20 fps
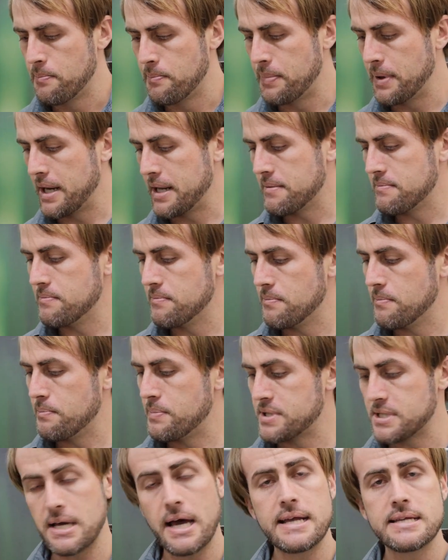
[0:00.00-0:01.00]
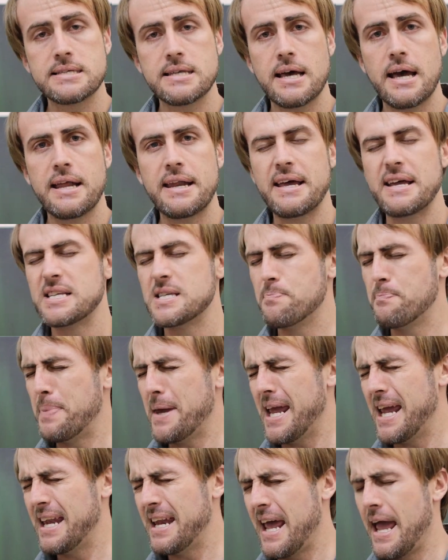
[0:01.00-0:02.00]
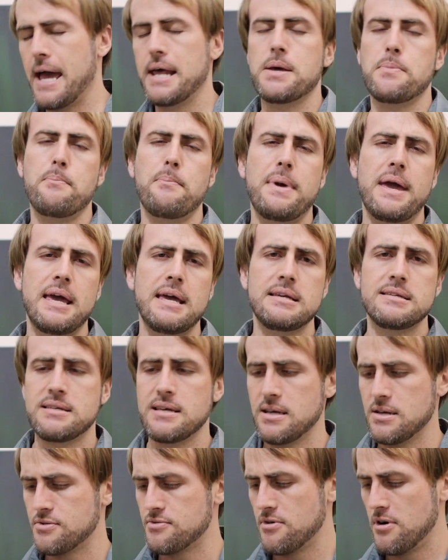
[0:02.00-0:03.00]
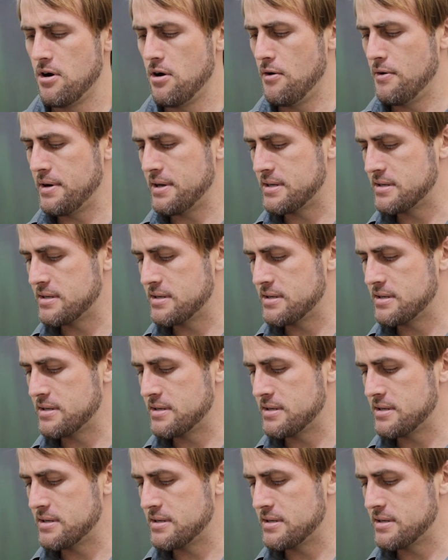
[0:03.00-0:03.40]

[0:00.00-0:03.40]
But besides that, it's been an amazing drone.